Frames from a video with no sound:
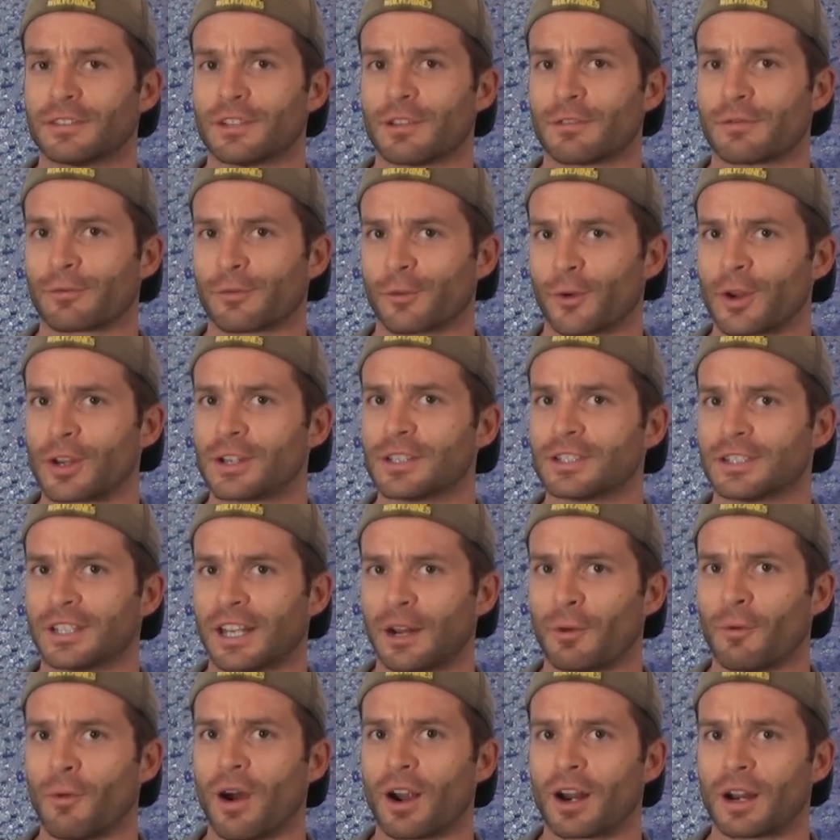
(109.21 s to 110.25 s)
in the fridge that
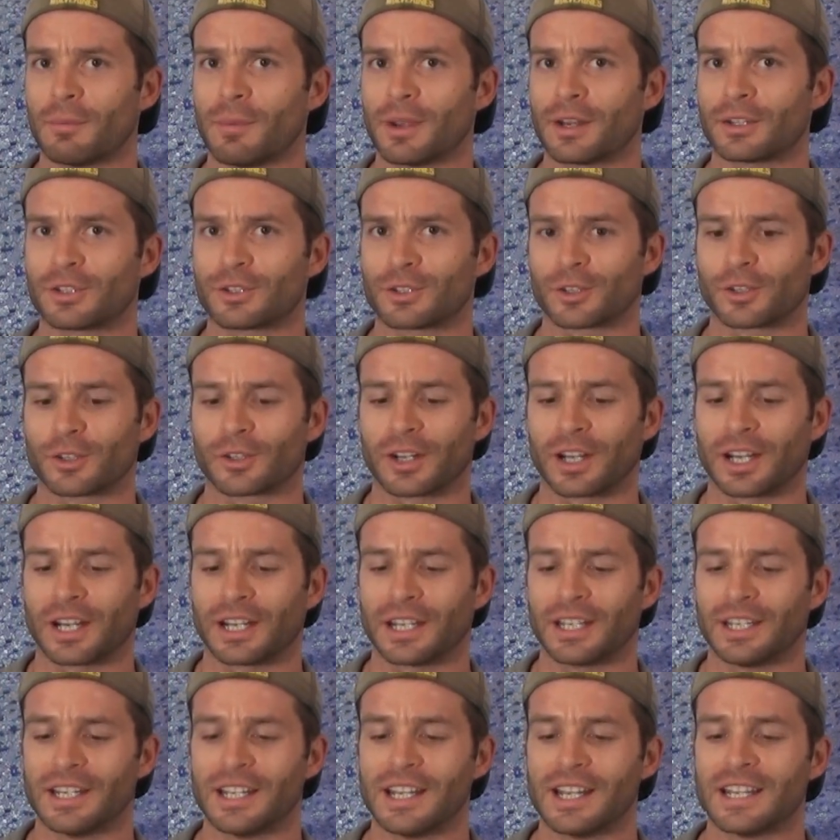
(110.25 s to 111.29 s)
I want to make sure
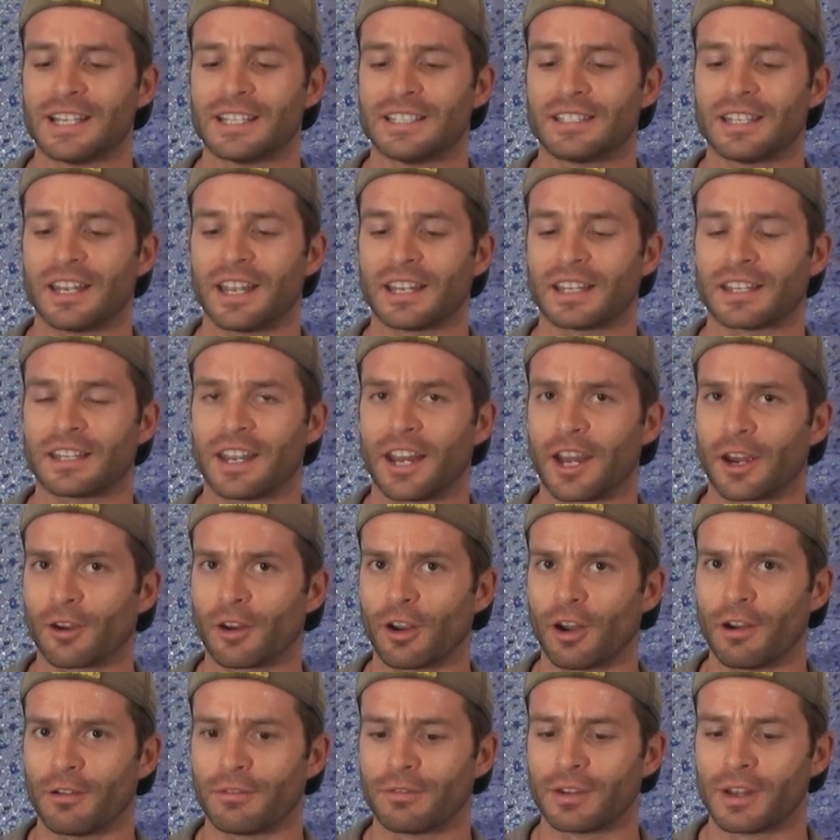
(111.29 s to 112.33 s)
I take care
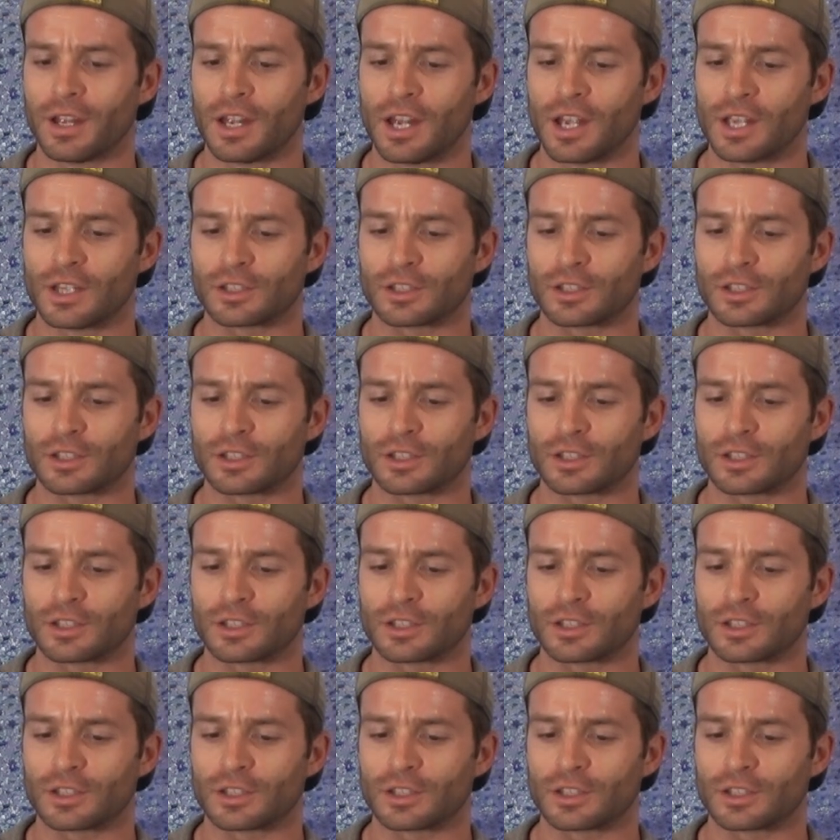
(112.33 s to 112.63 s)
of.